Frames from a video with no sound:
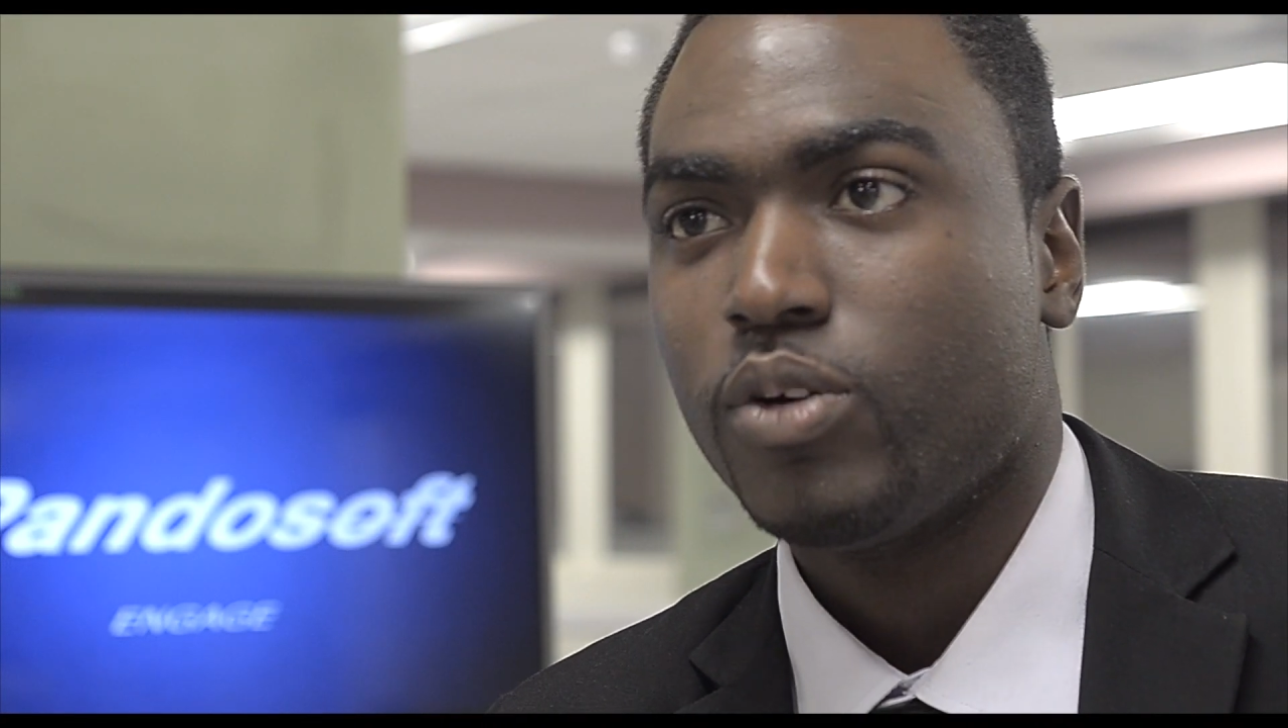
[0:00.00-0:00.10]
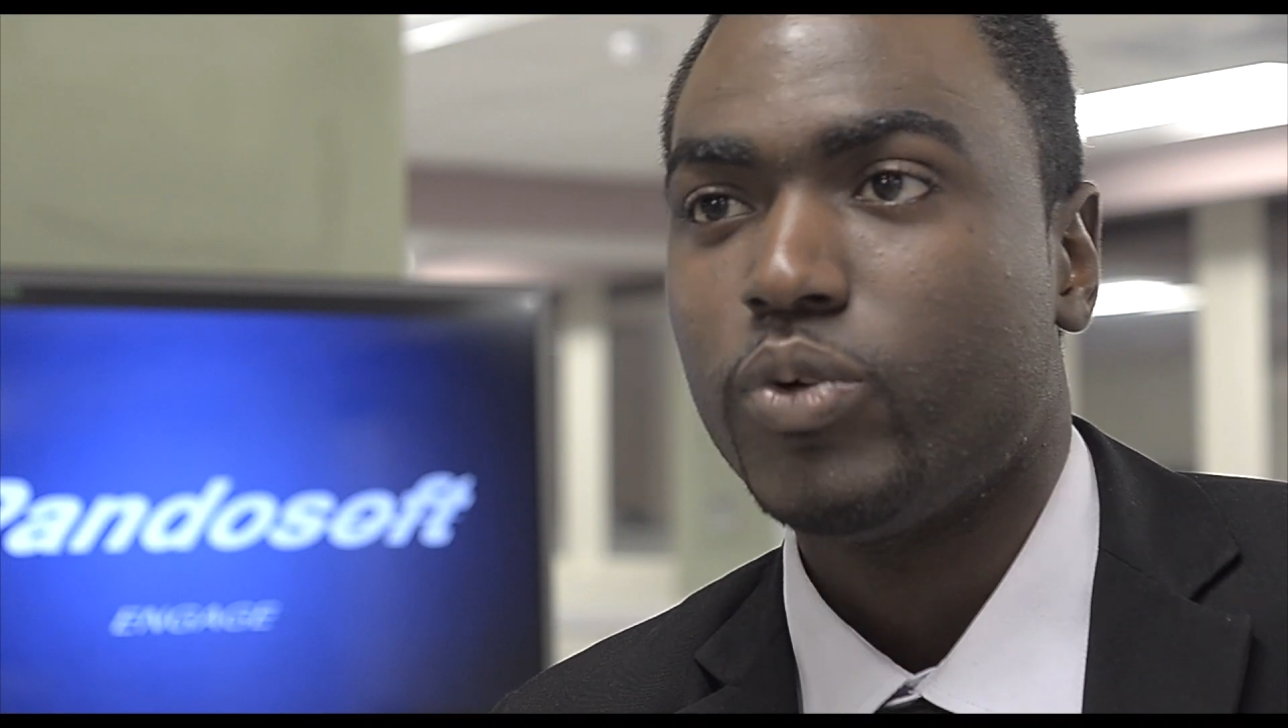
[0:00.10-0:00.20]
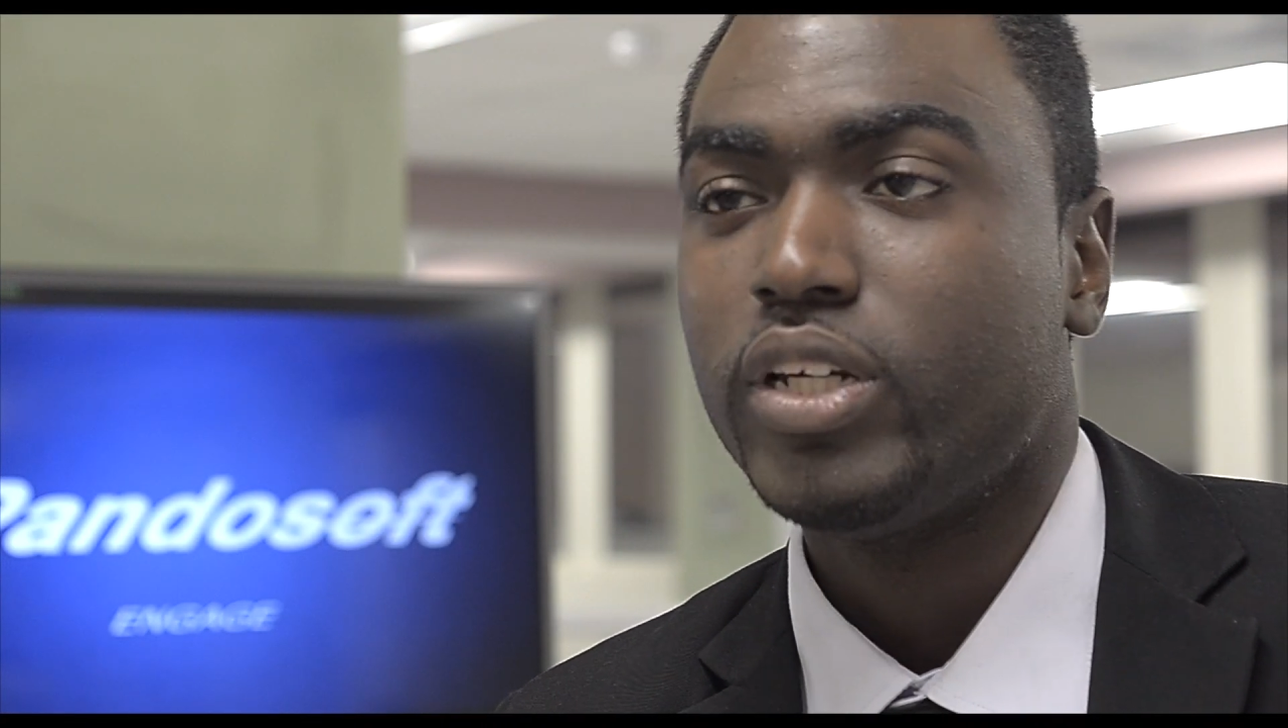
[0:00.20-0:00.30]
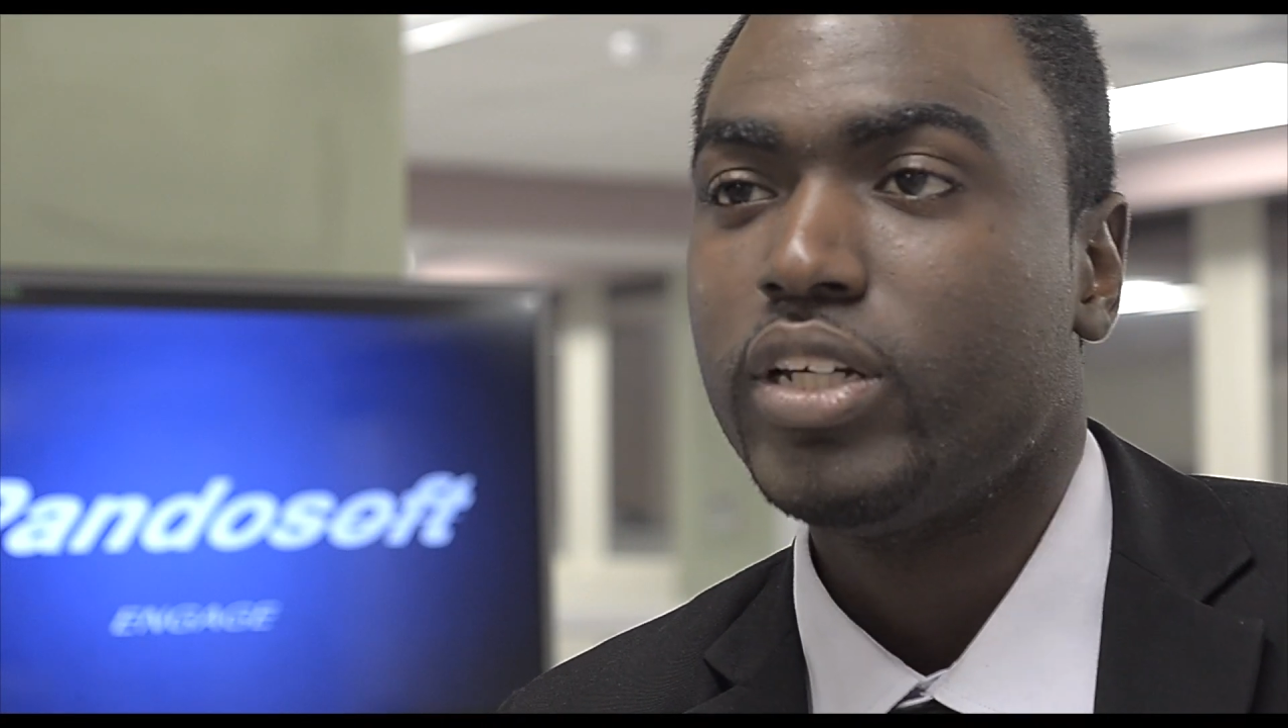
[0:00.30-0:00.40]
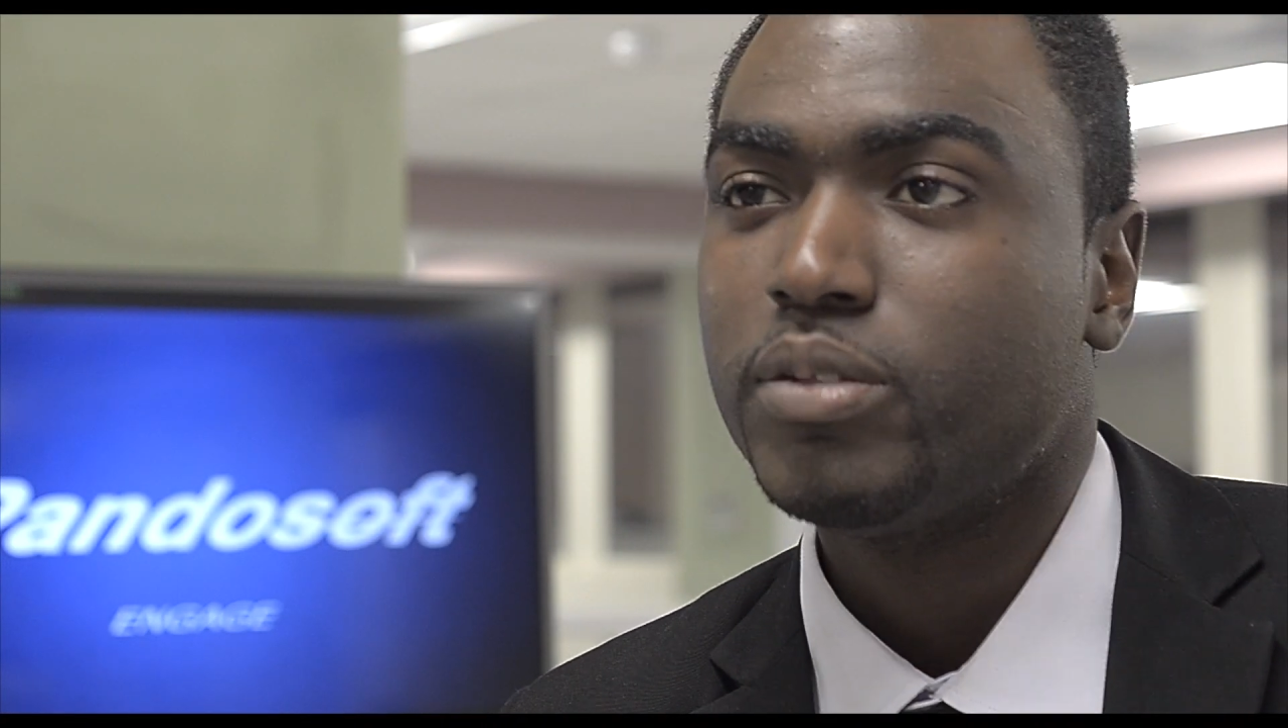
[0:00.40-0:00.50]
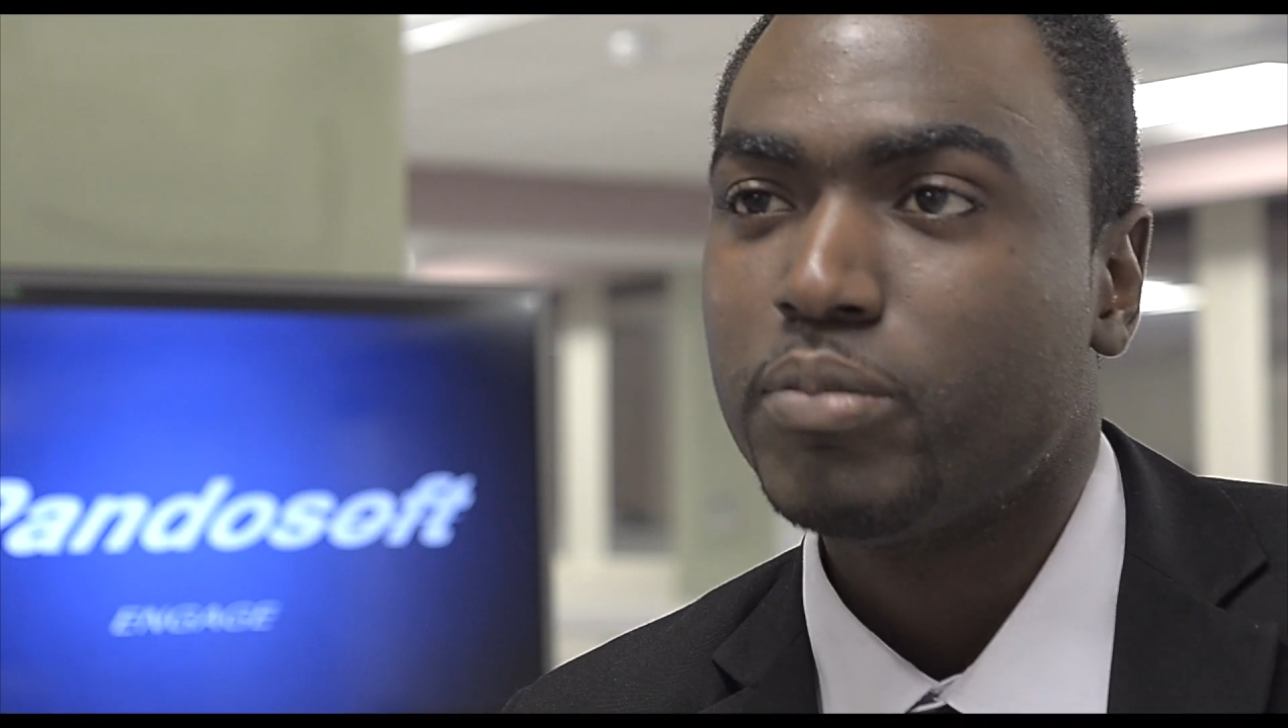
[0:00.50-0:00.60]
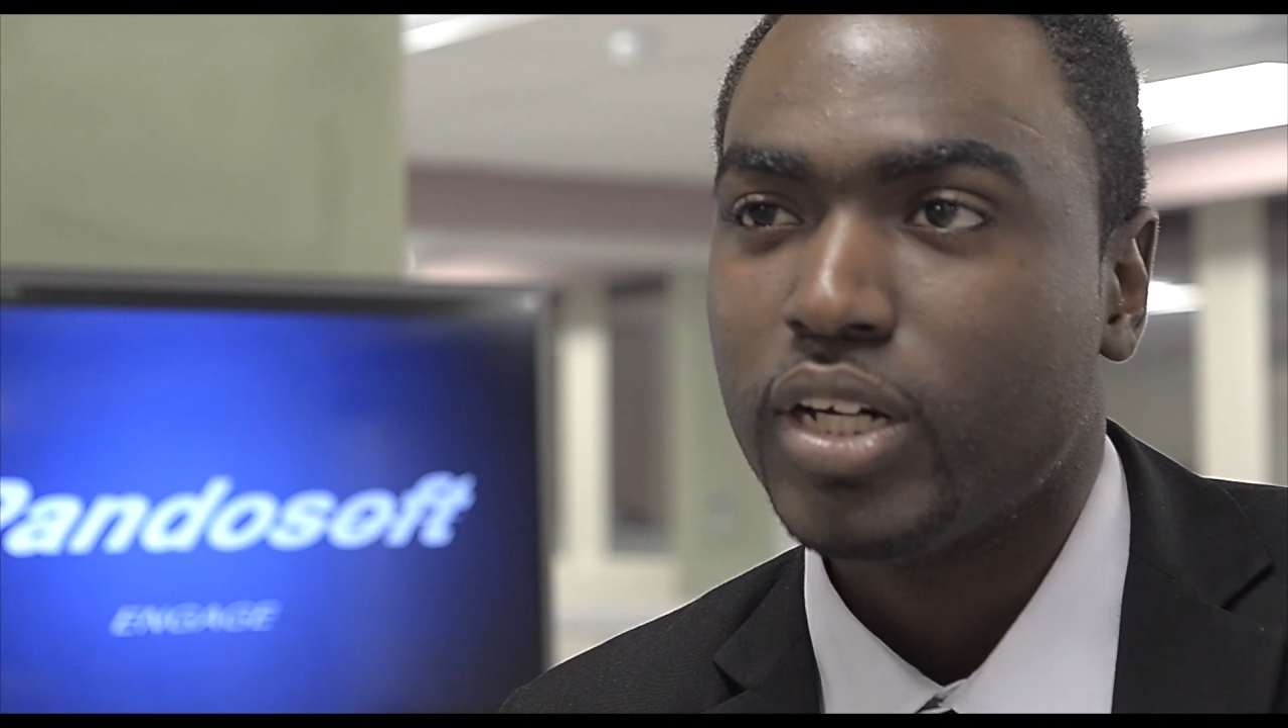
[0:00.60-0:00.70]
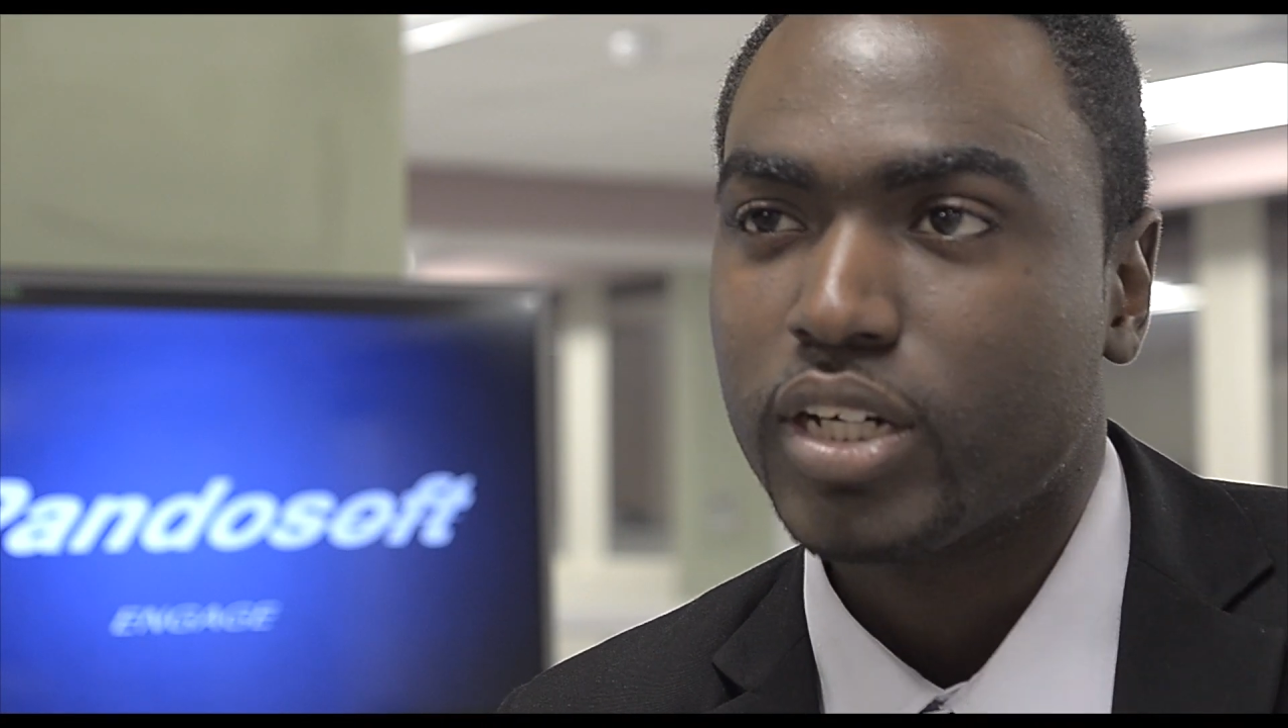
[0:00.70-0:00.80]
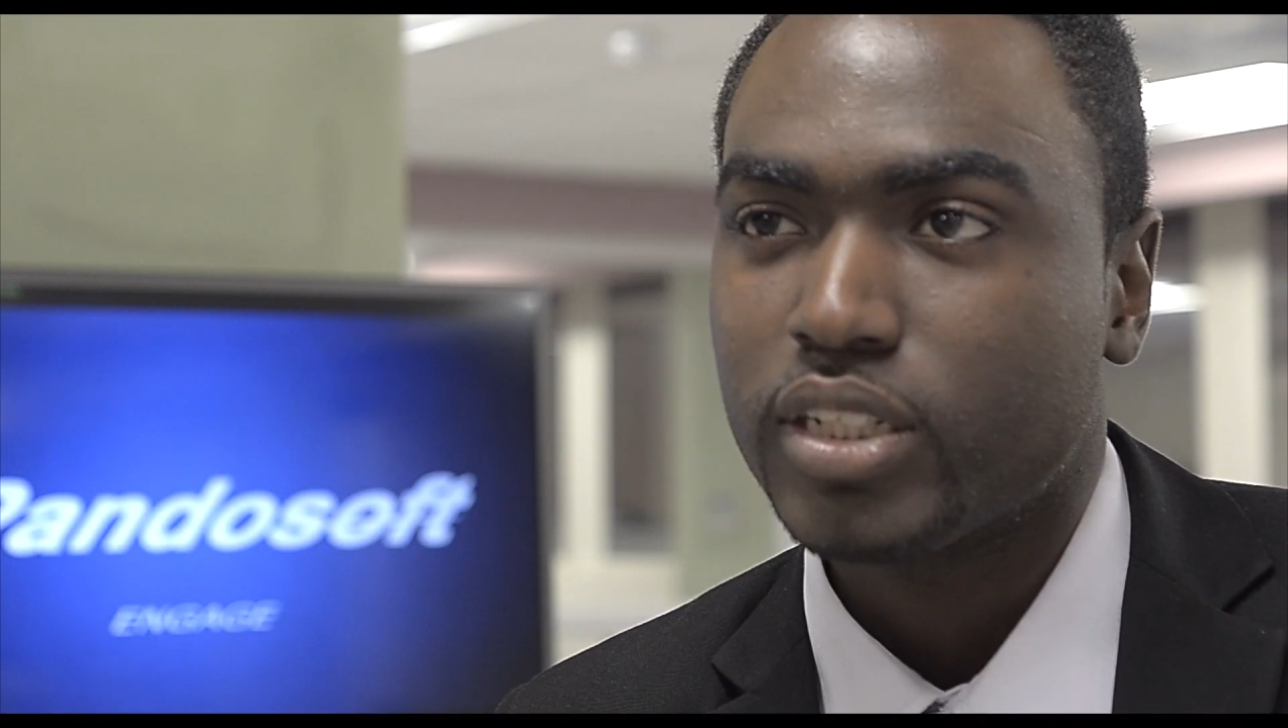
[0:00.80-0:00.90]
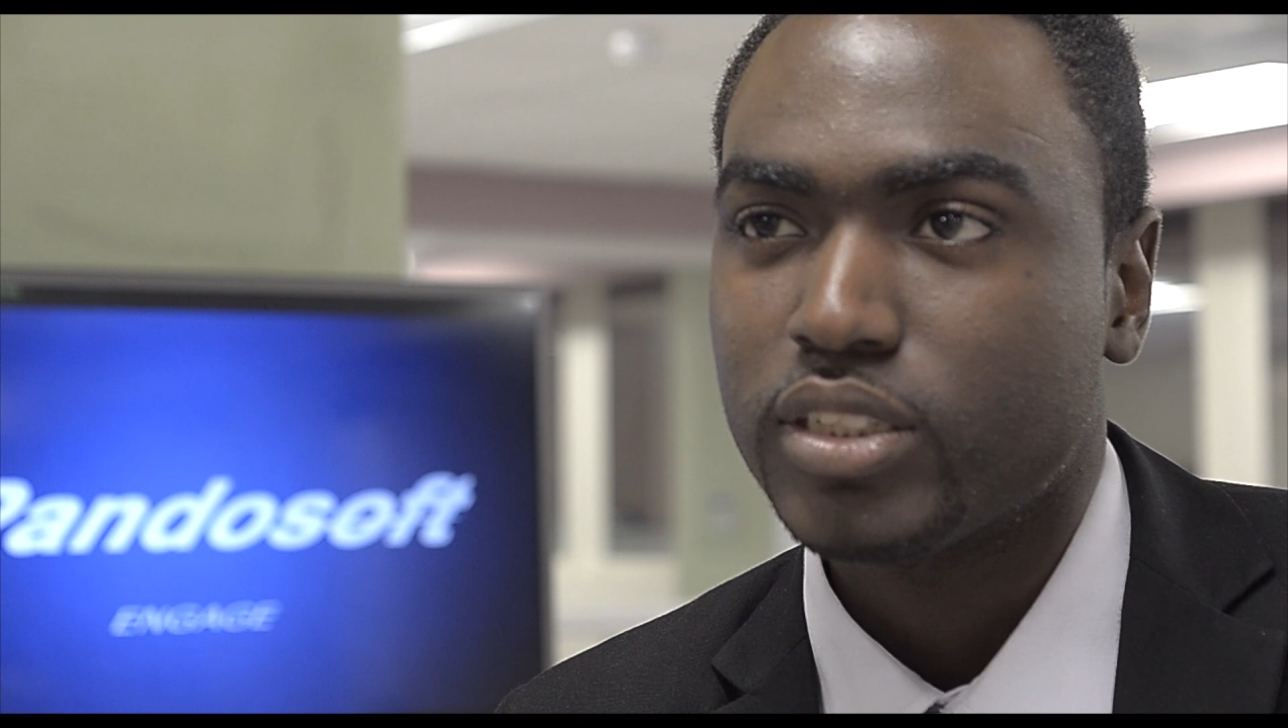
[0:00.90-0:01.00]
We aid
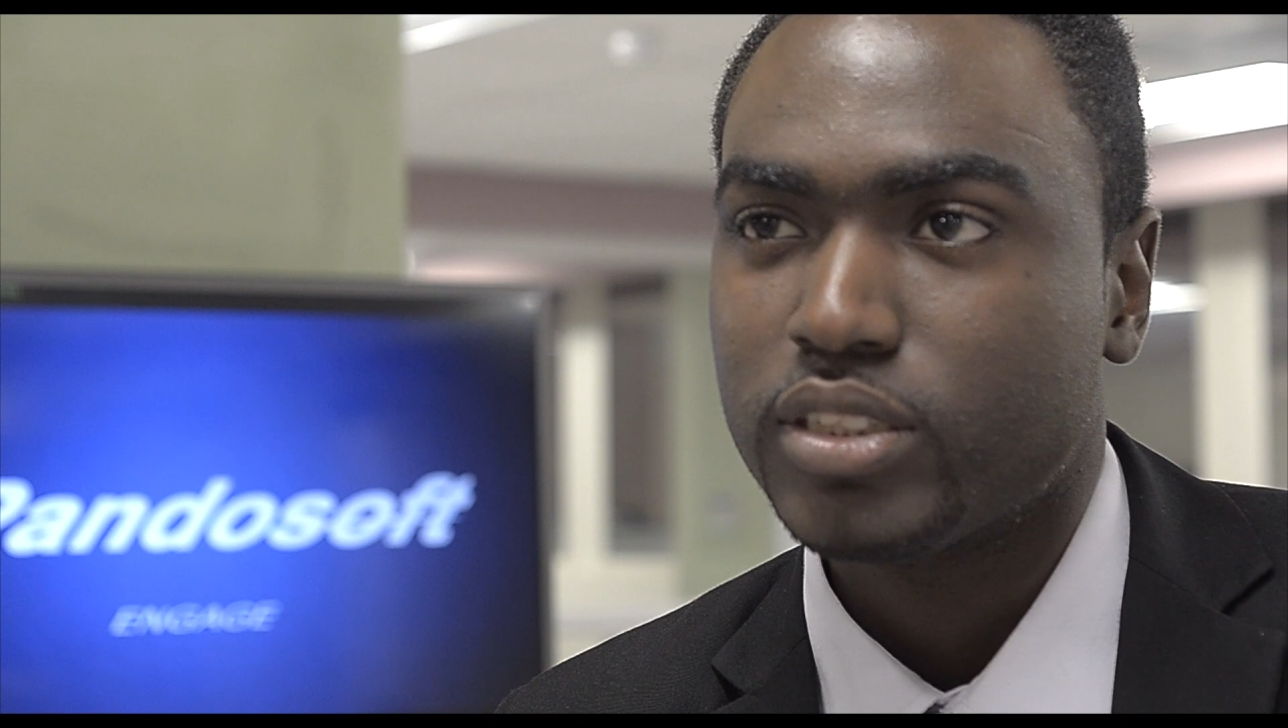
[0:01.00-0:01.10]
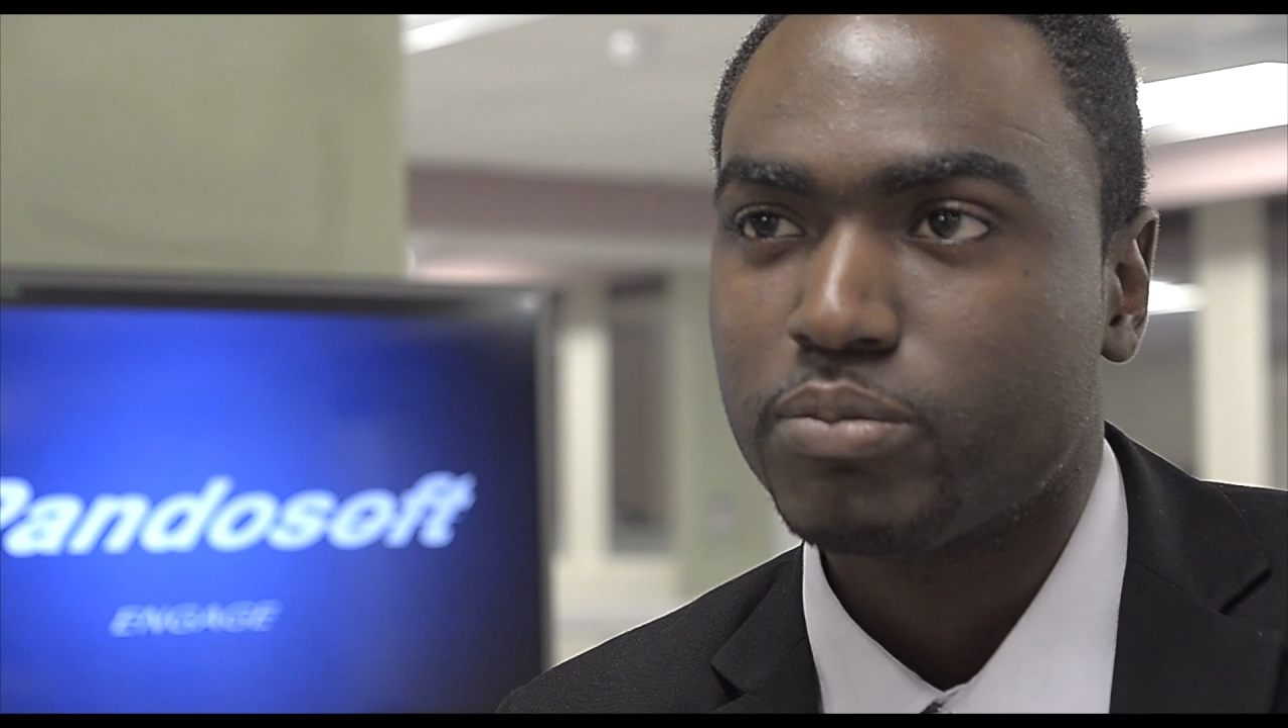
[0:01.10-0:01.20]
marketers